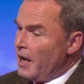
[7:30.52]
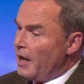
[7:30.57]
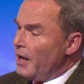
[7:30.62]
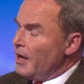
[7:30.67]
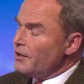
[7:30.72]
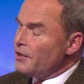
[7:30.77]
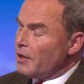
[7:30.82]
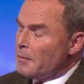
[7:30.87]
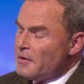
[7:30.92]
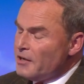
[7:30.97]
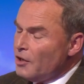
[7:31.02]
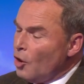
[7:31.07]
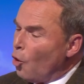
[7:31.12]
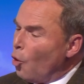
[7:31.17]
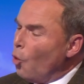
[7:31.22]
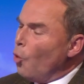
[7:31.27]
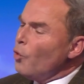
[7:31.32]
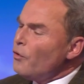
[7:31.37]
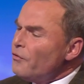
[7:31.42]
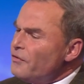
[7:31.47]
And, I mean,
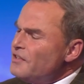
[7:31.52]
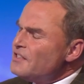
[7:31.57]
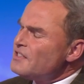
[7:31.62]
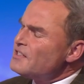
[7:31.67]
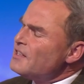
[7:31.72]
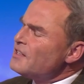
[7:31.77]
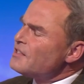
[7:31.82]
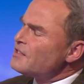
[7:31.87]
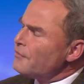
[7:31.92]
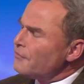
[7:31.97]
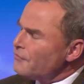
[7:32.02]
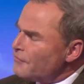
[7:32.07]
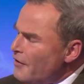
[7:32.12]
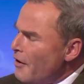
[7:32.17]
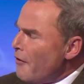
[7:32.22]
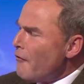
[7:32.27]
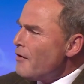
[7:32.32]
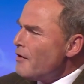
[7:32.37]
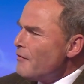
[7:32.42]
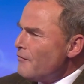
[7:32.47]
all of these things are
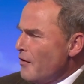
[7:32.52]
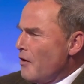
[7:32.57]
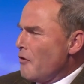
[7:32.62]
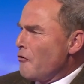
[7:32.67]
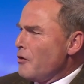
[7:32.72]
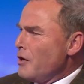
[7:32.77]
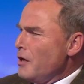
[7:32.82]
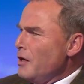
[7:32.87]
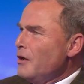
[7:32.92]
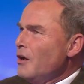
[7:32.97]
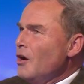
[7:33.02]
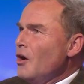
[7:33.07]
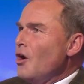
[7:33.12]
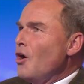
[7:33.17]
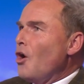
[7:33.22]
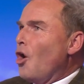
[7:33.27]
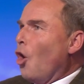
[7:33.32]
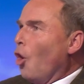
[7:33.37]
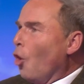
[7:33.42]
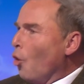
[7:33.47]
very, very
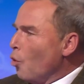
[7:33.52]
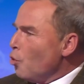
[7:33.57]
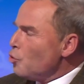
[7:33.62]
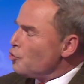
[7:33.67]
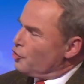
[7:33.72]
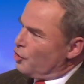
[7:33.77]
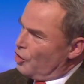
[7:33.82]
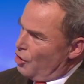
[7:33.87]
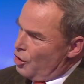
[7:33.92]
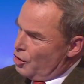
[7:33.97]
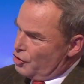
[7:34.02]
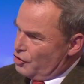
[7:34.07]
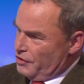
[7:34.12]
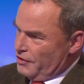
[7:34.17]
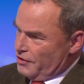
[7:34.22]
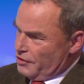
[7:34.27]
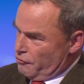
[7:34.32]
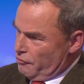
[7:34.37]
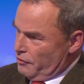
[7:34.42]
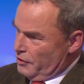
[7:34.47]
old
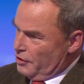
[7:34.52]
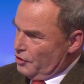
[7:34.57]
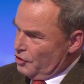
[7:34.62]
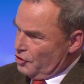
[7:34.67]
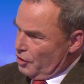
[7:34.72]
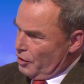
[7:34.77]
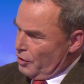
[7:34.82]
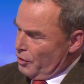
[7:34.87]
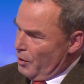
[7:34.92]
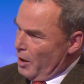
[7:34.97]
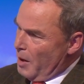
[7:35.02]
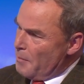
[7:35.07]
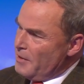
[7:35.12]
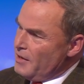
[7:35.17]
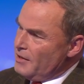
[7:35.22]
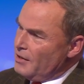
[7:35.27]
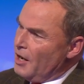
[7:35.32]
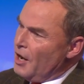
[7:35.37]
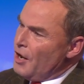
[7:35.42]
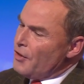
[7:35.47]
charges, really, Joe. I
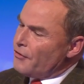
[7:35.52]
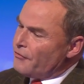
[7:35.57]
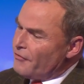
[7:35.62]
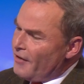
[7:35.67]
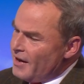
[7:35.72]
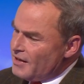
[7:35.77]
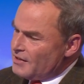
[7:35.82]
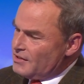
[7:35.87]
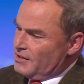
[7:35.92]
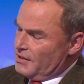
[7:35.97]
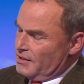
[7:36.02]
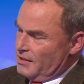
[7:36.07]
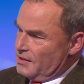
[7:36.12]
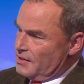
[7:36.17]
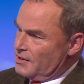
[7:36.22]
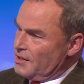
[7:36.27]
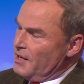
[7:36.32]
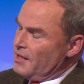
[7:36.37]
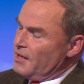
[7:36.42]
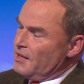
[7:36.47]
mean, the fact
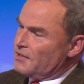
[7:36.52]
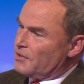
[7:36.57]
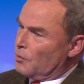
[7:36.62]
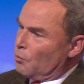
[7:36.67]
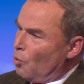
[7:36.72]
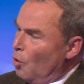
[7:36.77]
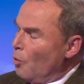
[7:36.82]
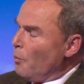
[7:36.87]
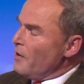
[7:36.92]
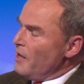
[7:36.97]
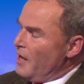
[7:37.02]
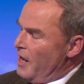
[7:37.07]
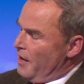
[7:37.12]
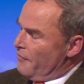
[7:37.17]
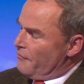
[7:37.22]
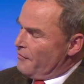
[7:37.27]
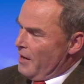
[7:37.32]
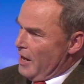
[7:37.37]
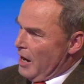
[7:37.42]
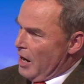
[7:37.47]
is that what we
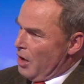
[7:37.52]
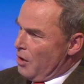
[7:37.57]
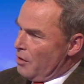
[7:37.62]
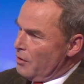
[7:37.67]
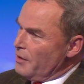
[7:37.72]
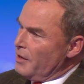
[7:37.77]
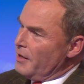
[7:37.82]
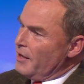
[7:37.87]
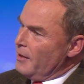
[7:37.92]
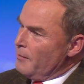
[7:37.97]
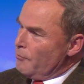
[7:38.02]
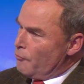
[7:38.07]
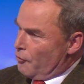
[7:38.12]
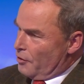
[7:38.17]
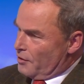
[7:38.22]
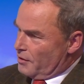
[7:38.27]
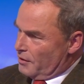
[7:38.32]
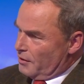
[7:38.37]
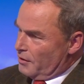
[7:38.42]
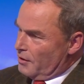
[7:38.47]
have now in
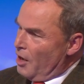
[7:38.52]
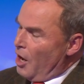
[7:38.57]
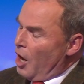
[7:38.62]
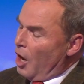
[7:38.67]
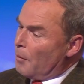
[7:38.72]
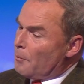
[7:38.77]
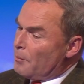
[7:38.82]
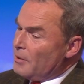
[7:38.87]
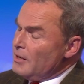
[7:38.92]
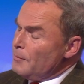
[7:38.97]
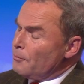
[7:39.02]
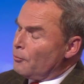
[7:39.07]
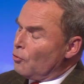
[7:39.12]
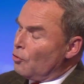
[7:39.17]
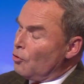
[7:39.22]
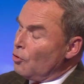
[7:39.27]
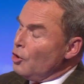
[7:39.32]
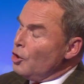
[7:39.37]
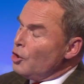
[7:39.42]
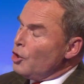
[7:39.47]
Britain are
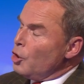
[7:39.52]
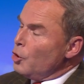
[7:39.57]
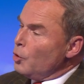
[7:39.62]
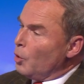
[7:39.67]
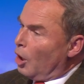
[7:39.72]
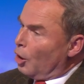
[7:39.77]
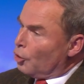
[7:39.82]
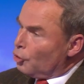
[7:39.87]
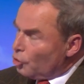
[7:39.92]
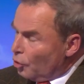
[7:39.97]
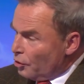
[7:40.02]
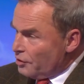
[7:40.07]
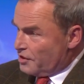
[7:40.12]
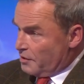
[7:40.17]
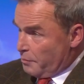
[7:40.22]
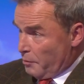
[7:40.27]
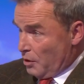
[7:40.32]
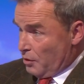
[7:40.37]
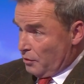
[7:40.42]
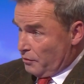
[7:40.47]
people who are not
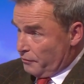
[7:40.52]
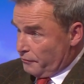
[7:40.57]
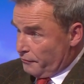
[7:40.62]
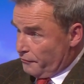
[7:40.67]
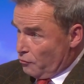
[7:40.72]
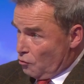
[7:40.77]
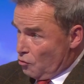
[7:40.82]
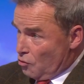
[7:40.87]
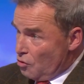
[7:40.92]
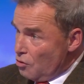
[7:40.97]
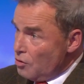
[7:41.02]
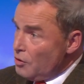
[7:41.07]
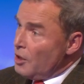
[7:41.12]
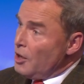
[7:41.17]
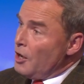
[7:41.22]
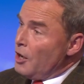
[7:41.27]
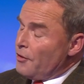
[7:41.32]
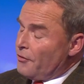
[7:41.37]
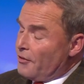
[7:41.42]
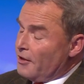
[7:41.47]
spoken for.
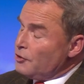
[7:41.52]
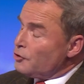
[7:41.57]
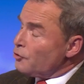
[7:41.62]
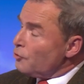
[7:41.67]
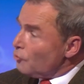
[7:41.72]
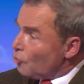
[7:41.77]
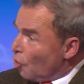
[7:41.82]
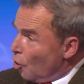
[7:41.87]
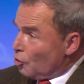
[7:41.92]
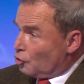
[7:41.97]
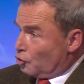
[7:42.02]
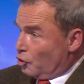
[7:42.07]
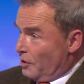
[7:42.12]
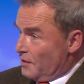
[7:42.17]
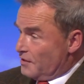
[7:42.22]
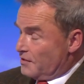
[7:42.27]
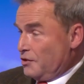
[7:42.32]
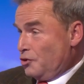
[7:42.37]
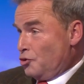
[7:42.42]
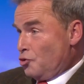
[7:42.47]
They do not
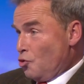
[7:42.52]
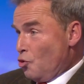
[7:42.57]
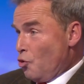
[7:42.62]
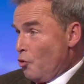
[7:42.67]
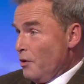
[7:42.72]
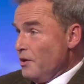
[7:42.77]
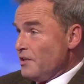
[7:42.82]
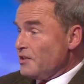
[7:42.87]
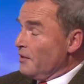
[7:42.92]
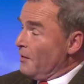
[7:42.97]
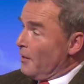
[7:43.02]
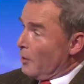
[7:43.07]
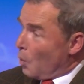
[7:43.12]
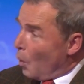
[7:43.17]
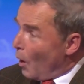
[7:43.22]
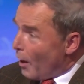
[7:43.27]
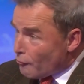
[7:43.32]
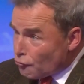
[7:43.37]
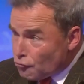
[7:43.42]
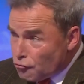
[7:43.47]
trust the Tories, and they're
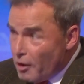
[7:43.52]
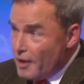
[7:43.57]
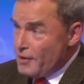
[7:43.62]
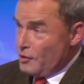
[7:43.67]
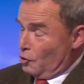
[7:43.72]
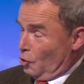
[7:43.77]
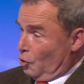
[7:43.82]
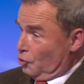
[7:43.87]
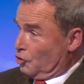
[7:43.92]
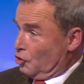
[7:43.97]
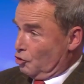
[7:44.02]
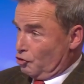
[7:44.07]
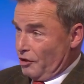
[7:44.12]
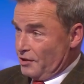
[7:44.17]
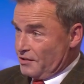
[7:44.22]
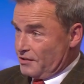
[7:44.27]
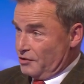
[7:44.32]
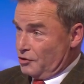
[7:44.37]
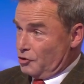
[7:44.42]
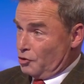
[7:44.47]
quite right not to
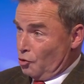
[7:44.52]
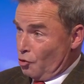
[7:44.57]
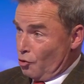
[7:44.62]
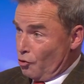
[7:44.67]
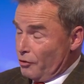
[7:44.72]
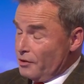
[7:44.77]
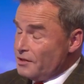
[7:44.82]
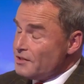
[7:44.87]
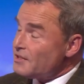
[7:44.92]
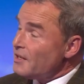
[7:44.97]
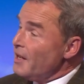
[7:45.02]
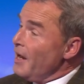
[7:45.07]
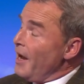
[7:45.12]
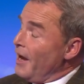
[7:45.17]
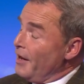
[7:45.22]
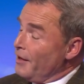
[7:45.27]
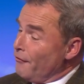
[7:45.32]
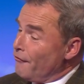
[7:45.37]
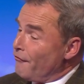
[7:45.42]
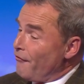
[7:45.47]
trust the Tories.
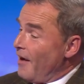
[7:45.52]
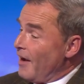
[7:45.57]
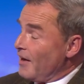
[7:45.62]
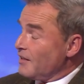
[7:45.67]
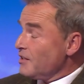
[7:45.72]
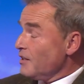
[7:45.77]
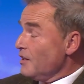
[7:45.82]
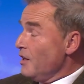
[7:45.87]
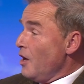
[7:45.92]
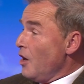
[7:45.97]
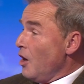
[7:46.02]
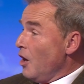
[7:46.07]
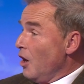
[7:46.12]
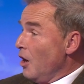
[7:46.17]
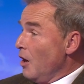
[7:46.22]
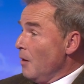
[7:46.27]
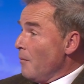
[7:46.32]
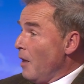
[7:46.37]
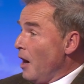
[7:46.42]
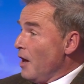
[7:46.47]
And in fact,
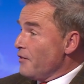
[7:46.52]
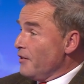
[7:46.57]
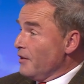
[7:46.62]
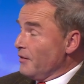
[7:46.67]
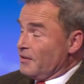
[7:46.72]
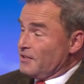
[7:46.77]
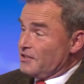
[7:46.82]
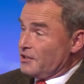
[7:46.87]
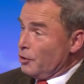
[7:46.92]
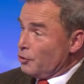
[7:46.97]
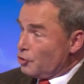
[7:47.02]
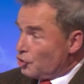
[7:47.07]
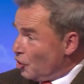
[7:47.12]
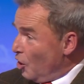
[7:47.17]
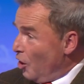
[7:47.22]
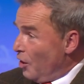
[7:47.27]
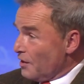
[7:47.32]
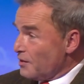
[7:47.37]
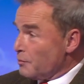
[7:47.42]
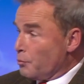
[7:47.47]
I think there's no
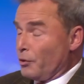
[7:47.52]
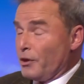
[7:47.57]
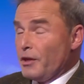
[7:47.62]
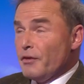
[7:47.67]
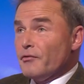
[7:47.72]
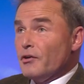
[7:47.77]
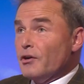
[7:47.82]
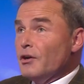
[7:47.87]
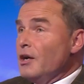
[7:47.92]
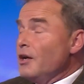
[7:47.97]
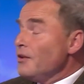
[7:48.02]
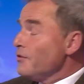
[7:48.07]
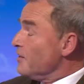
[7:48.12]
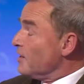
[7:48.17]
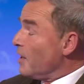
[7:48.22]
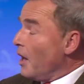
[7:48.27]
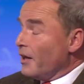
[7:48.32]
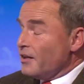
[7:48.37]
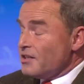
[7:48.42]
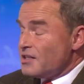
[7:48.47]
chance, whatever the
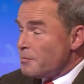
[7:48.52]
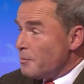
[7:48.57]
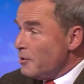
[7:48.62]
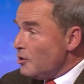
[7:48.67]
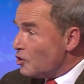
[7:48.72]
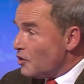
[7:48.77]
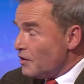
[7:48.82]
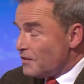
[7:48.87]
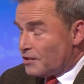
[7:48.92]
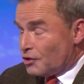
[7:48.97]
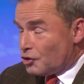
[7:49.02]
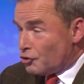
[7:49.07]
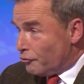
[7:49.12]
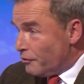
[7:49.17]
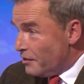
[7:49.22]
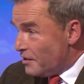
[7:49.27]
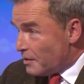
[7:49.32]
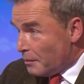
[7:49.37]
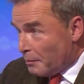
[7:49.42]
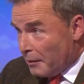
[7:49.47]
kind of speeches that
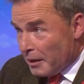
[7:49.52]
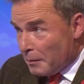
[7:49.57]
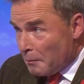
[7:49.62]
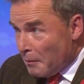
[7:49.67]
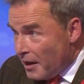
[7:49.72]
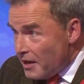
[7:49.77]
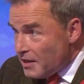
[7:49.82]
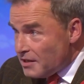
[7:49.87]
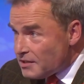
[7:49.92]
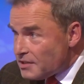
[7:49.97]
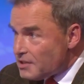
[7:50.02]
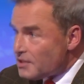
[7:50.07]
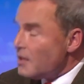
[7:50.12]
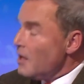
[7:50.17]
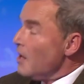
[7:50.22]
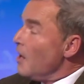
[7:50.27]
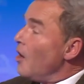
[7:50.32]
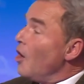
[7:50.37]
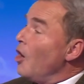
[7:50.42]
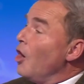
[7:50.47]
Theresa May makes,
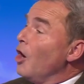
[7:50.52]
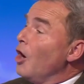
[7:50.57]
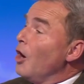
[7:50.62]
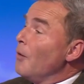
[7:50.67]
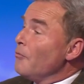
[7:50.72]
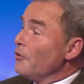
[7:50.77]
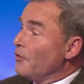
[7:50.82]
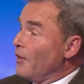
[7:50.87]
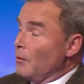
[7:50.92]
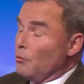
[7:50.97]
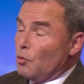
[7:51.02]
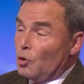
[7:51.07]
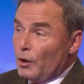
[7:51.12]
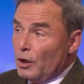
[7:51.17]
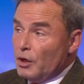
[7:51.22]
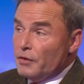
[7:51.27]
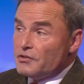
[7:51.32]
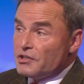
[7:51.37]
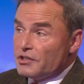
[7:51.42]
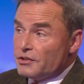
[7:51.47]
that they will go
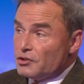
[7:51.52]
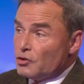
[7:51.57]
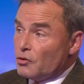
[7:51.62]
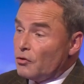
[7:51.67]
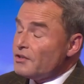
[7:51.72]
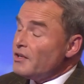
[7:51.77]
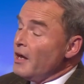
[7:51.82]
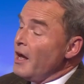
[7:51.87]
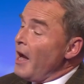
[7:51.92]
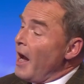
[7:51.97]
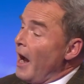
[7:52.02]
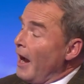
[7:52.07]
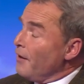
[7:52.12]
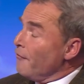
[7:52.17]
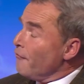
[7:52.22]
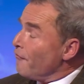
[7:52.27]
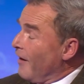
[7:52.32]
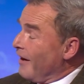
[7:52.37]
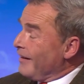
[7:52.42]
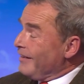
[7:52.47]
over to the Tories. And
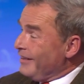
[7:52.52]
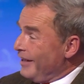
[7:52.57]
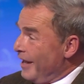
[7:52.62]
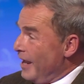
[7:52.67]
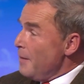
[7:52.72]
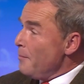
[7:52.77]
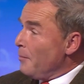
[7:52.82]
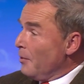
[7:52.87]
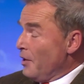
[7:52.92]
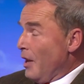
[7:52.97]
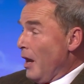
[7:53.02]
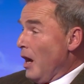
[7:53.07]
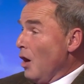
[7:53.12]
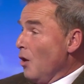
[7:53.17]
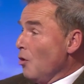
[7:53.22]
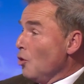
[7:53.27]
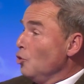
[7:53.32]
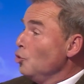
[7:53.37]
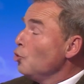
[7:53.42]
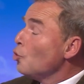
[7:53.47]
in fact, Labour
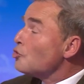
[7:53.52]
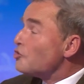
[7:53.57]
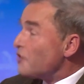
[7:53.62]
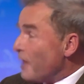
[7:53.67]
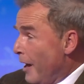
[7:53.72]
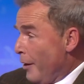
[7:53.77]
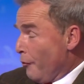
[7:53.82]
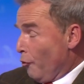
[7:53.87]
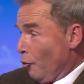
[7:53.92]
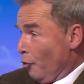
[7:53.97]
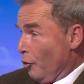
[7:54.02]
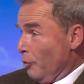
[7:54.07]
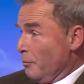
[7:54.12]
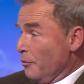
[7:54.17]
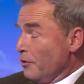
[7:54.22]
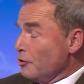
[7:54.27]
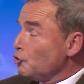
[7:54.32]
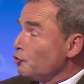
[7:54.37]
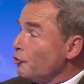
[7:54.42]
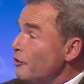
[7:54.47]
now look down on them.
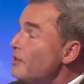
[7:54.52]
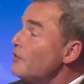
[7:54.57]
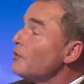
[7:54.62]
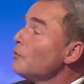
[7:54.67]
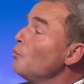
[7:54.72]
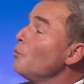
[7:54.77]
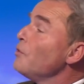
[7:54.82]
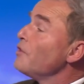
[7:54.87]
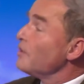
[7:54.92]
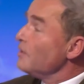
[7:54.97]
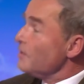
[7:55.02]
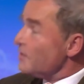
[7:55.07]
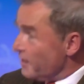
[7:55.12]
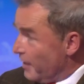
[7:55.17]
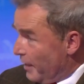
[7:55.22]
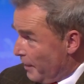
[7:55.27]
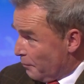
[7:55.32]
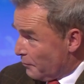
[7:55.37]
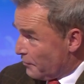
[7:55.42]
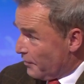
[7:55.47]
They treat them with
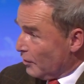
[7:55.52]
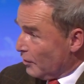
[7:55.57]
contempt.